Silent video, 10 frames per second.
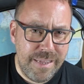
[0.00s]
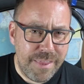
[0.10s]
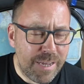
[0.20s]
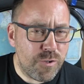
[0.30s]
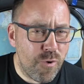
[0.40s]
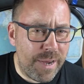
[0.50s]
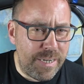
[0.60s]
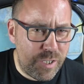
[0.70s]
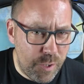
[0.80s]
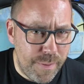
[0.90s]
That's
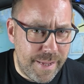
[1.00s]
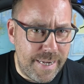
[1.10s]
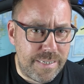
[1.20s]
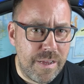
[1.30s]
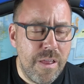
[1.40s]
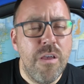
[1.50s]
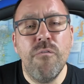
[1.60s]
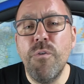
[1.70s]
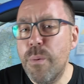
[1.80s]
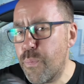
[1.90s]
right, 2 of these for the